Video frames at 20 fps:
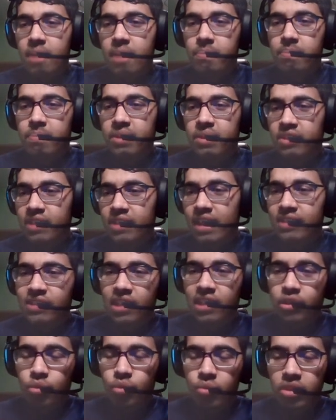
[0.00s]
Besides
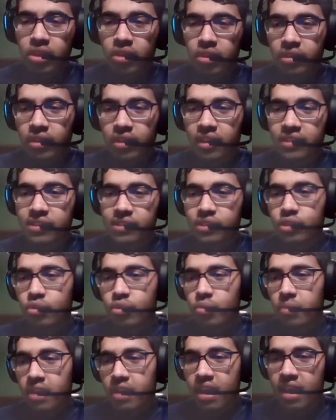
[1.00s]
that 3-0 loss
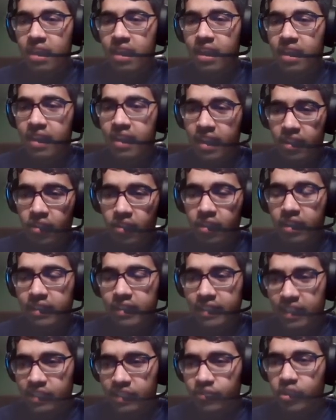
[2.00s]
to KI at the
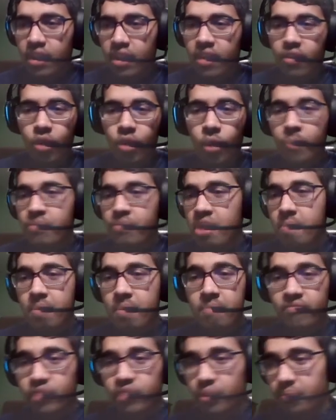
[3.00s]
Classic at home, they've been
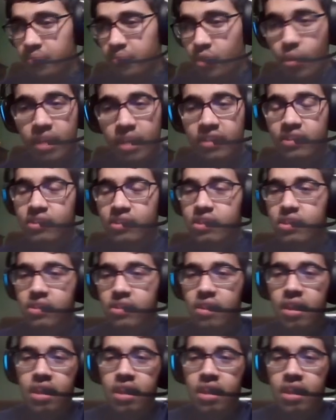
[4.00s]
great this season.